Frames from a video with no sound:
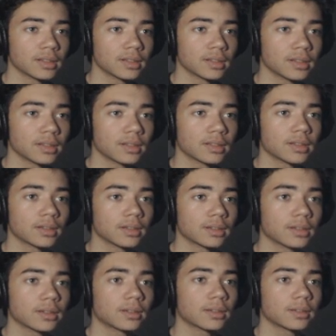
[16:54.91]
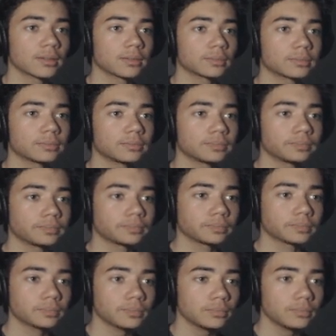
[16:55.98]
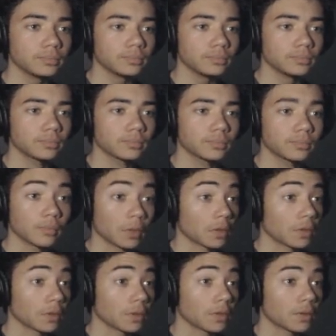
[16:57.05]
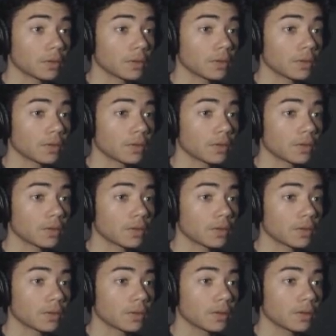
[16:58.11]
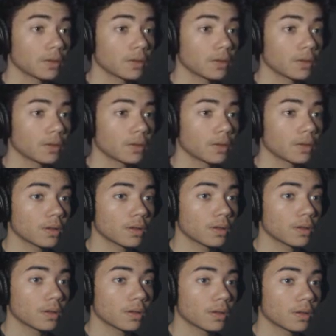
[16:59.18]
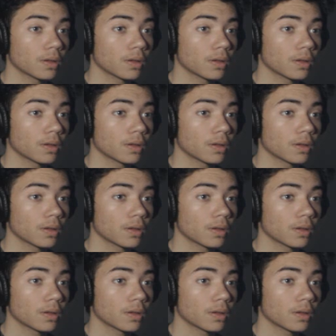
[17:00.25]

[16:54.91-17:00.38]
Nothing is said.